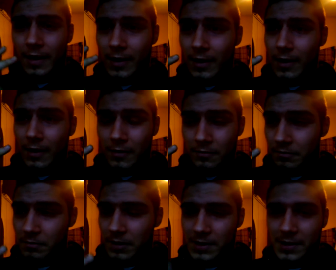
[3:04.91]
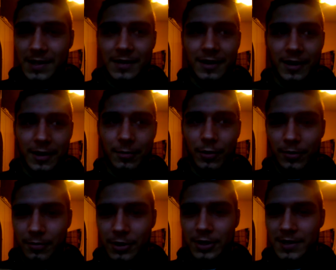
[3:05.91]
As I said, they get more
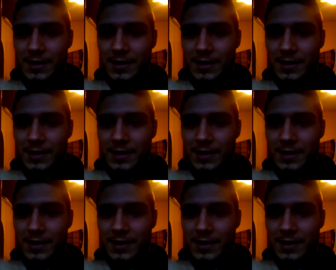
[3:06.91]
ambitious,